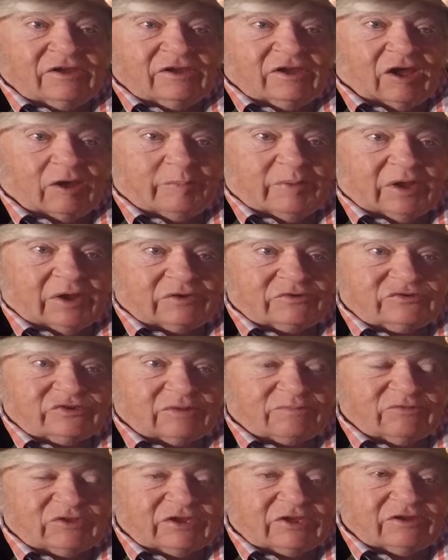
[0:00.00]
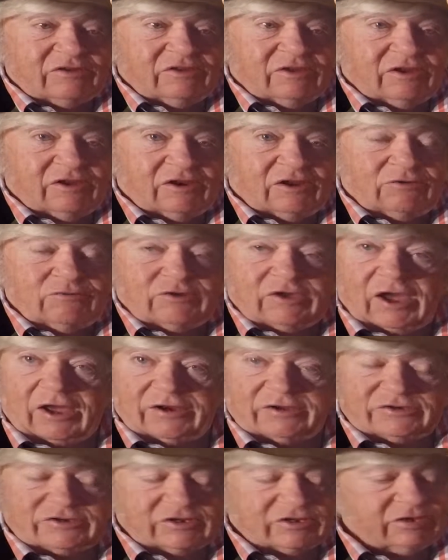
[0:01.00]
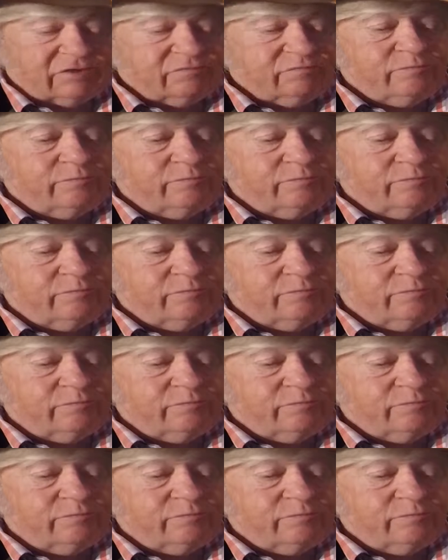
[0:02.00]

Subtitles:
about something in their locality.